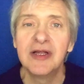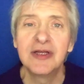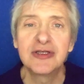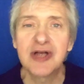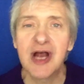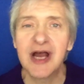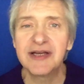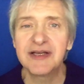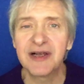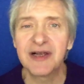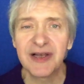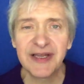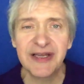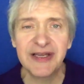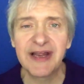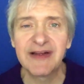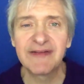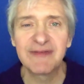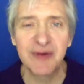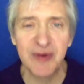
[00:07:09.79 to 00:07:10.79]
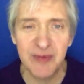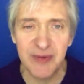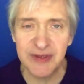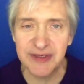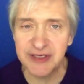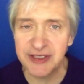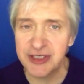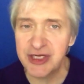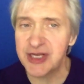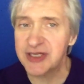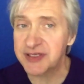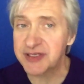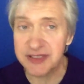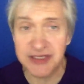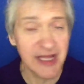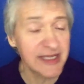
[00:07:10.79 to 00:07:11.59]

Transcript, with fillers: trying to lead everyone to Jesus,